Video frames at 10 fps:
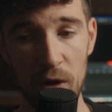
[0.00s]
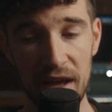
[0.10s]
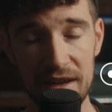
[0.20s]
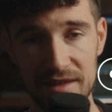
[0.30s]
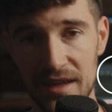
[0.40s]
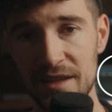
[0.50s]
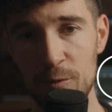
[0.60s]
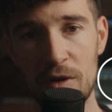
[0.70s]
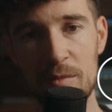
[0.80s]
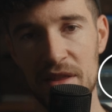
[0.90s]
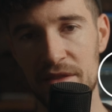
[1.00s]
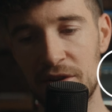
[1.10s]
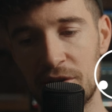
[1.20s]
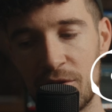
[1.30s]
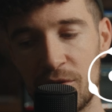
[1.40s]
Exactly 1 month
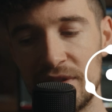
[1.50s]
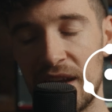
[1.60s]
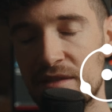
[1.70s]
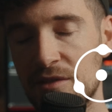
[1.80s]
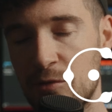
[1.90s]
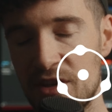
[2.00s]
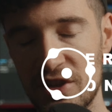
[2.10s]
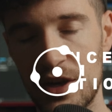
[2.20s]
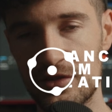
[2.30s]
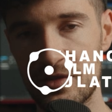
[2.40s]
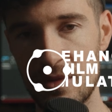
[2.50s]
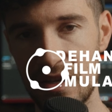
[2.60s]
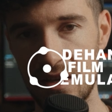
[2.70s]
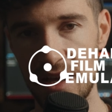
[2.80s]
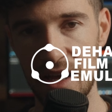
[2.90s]
ago, Dehancer reached out to
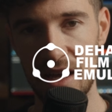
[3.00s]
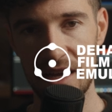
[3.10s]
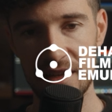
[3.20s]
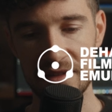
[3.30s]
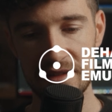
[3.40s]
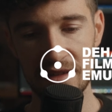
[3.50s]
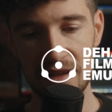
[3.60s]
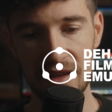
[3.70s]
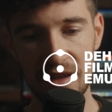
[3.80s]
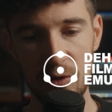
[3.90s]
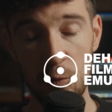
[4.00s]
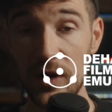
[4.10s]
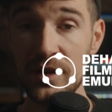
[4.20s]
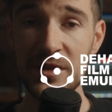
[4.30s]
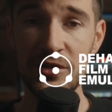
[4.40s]
me and
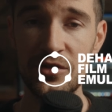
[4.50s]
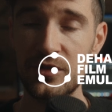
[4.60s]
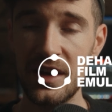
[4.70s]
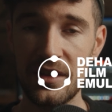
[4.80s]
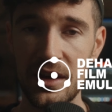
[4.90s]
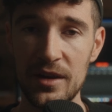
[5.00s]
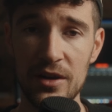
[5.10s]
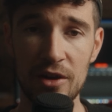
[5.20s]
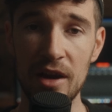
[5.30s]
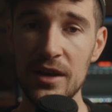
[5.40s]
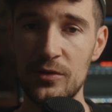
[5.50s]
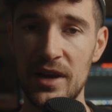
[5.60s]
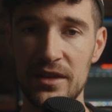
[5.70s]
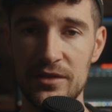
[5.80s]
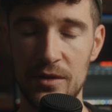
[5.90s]
wanted me to try their color
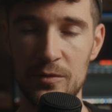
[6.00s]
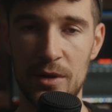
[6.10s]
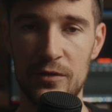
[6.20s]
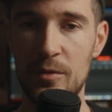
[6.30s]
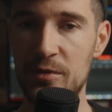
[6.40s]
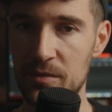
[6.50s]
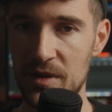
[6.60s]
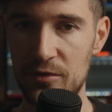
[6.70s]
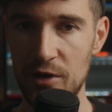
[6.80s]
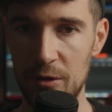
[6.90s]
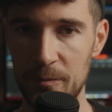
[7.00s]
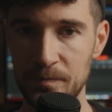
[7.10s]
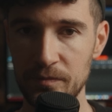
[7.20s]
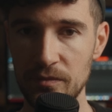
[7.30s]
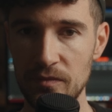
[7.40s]
grading software for Premiere Pro.
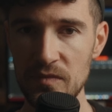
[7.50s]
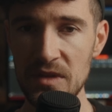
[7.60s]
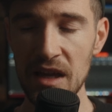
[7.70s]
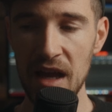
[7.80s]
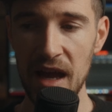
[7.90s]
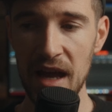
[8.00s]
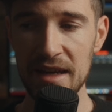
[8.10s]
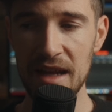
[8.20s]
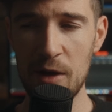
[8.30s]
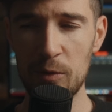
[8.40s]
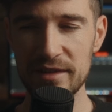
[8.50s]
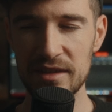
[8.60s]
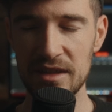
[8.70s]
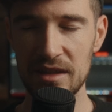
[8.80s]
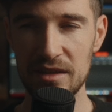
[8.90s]
And I was
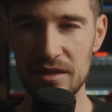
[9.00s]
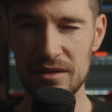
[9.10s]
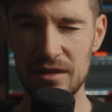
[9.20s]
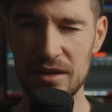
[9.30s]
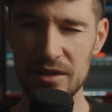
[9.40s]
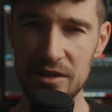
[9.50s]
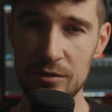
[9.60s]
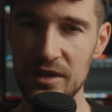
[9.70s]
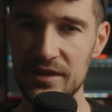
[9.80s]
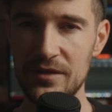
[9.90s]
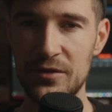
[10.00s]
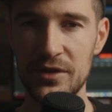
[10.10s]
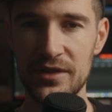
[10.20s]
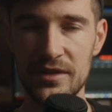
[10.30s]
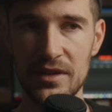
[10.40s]
a little curious at
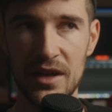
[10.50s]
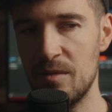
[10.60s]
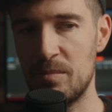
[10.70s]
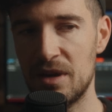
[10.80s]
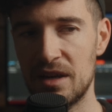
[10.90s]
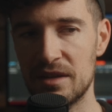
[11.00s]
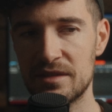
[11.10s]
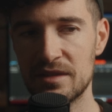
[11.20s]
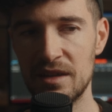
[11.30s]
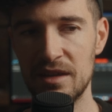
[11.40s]
first, but